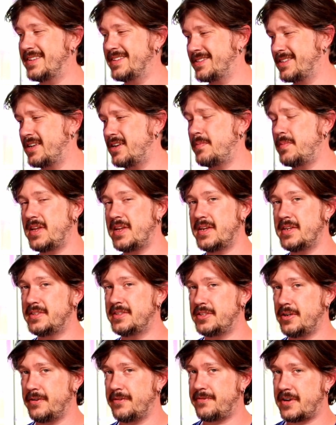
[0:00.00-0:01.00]
it's going to be
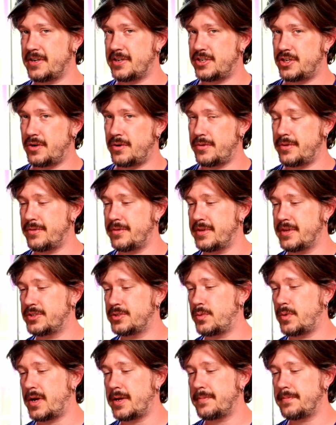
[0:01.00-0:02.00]
easier if I show you
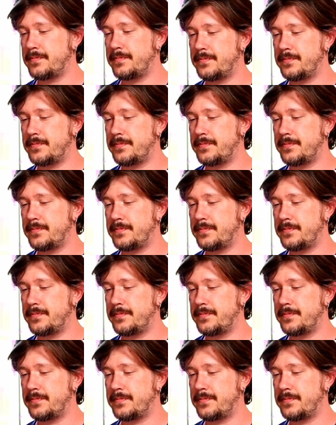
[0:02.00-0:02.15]
this way.